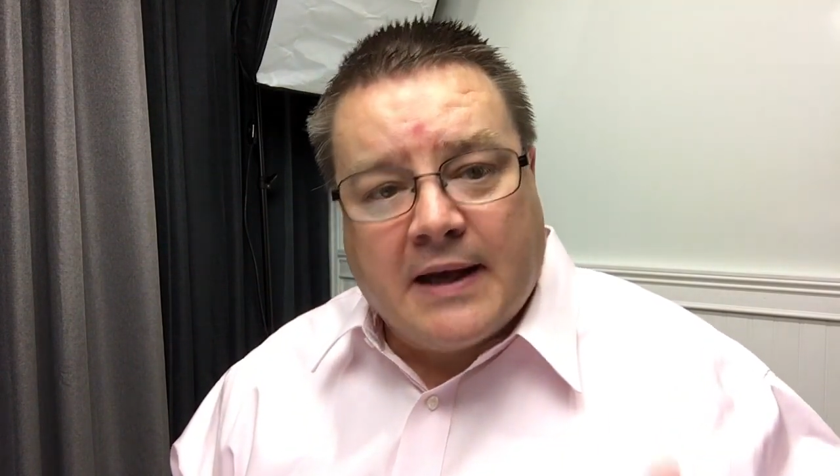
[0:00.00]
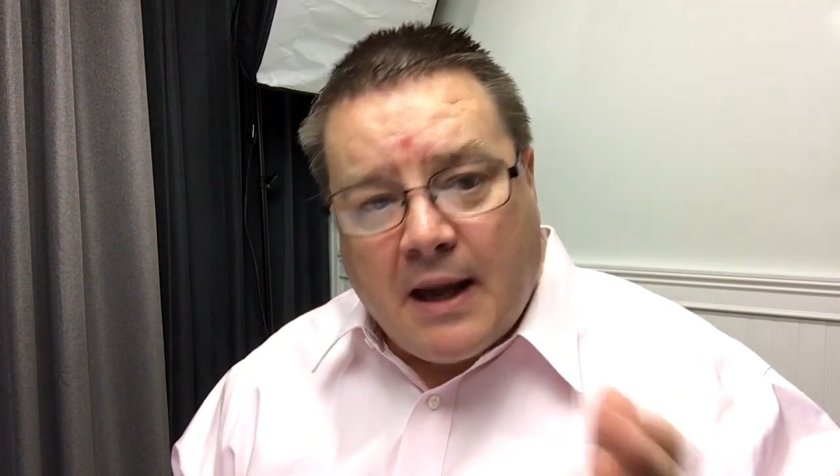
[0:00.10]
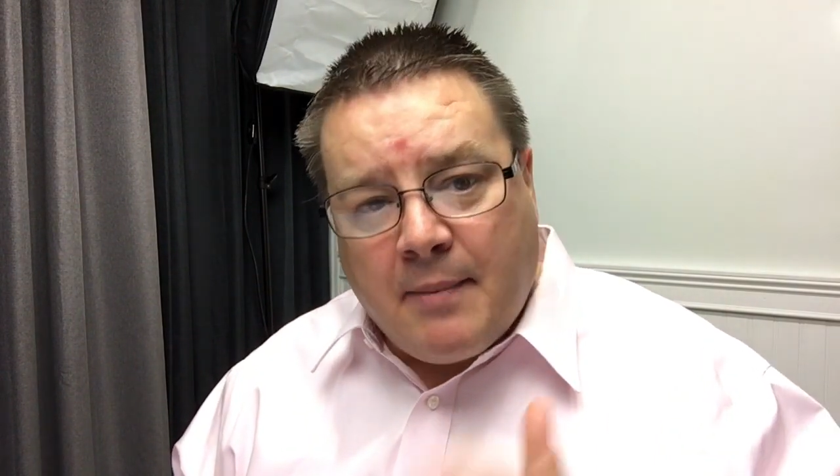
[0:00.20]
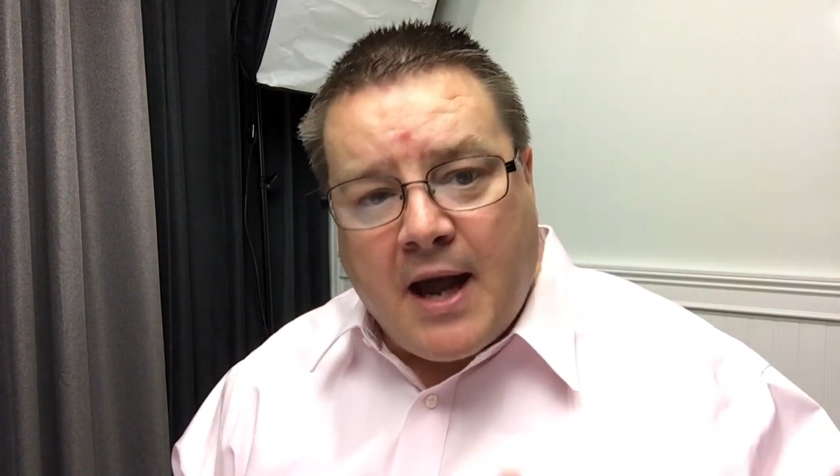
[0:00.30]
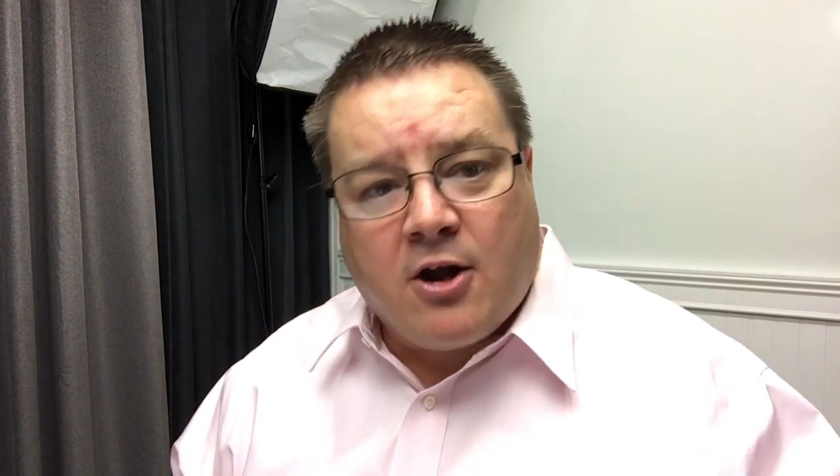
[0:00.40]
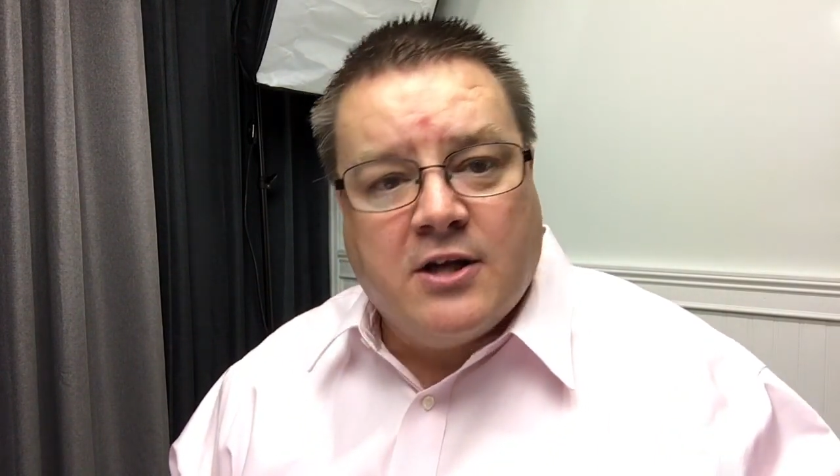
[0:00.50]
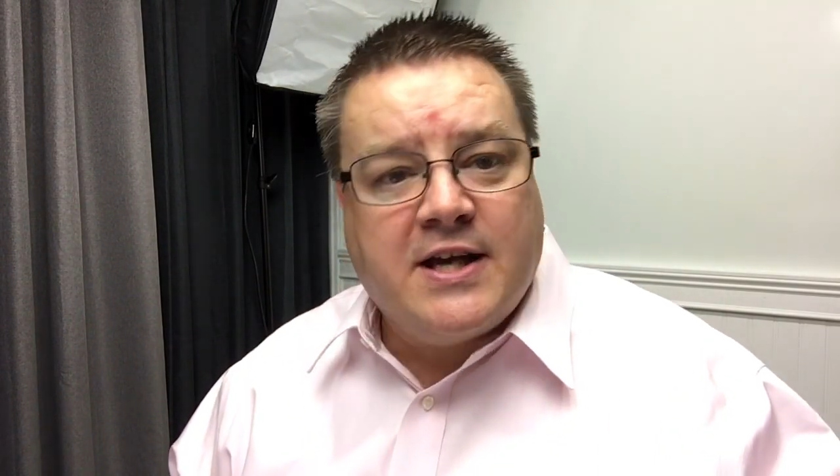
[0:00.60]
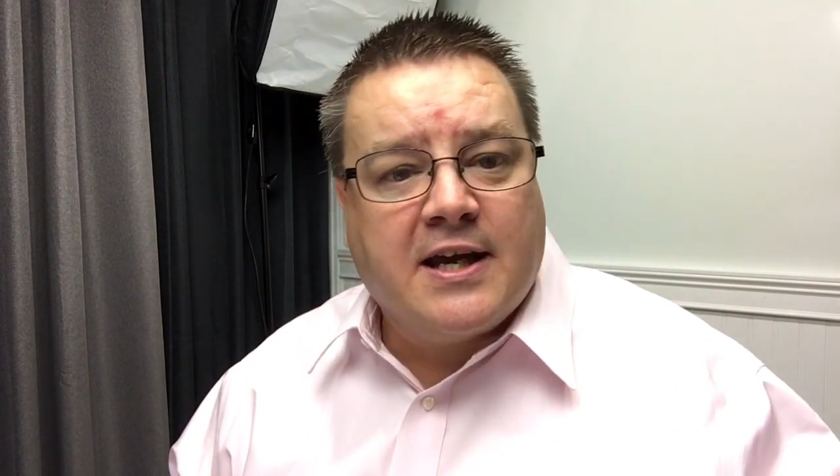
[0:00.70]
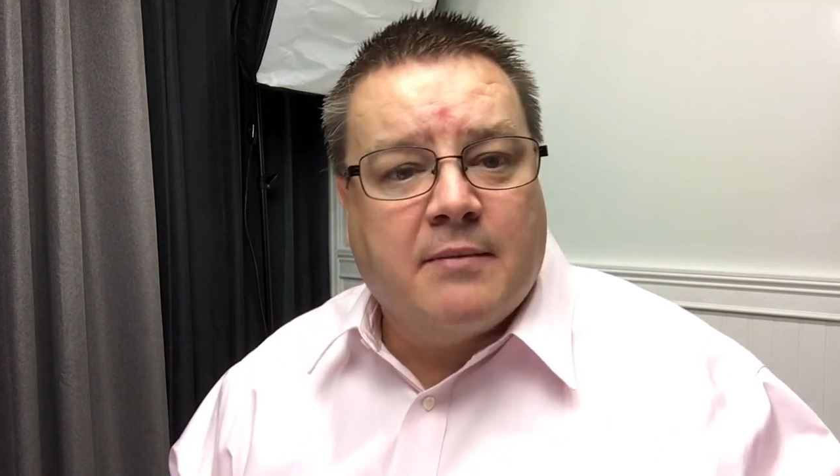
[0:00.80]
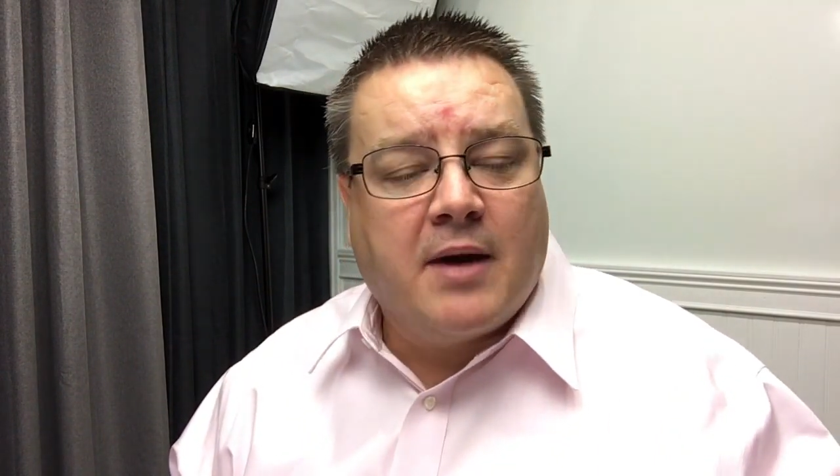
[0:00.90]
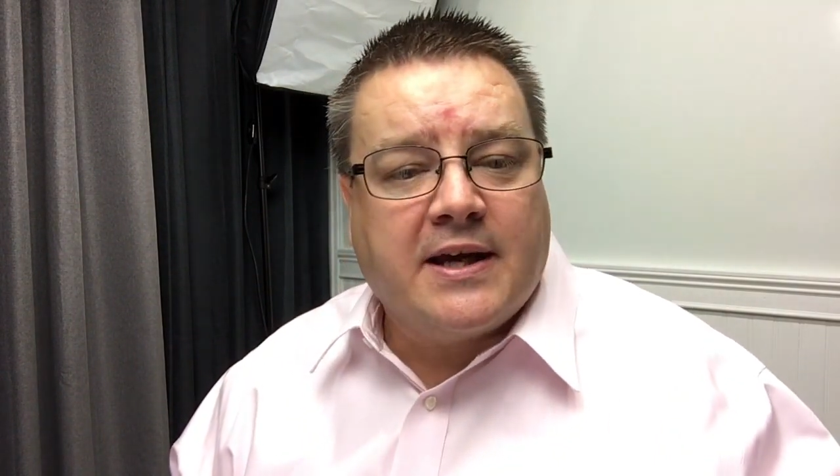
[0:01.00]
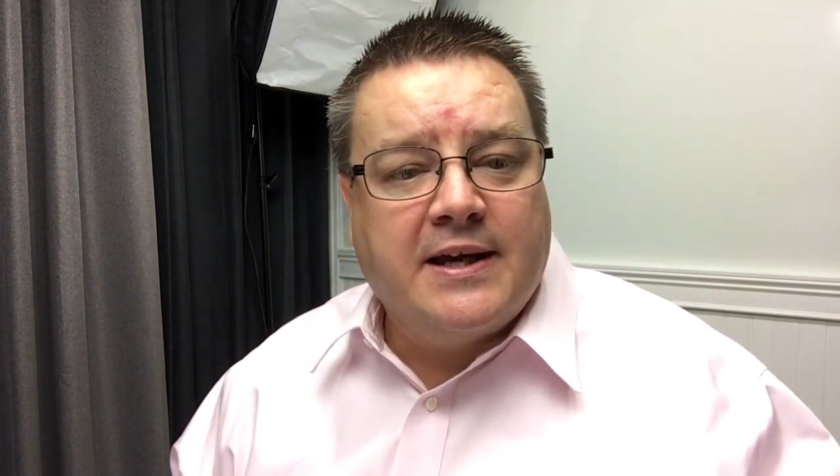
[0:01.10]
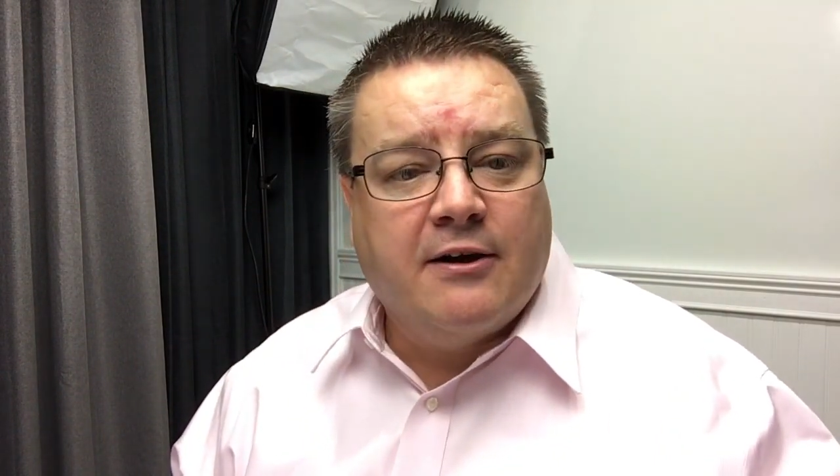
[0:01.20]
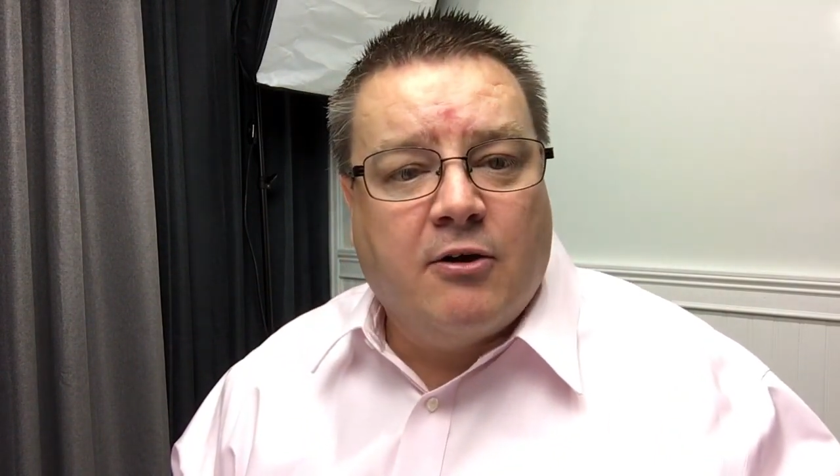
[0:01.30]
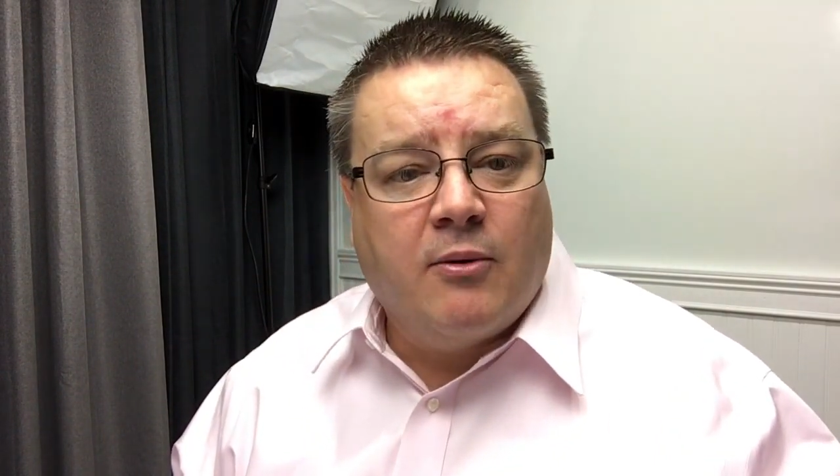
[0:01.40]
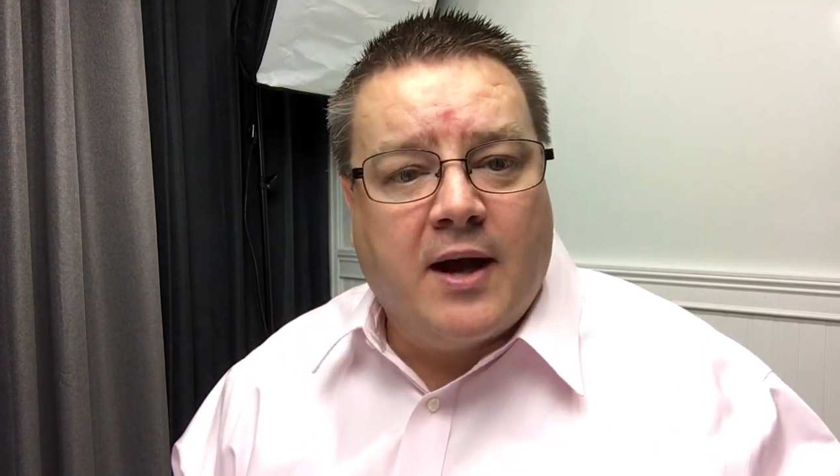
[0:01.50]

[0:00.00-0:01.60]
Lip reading: got back on taking my Keto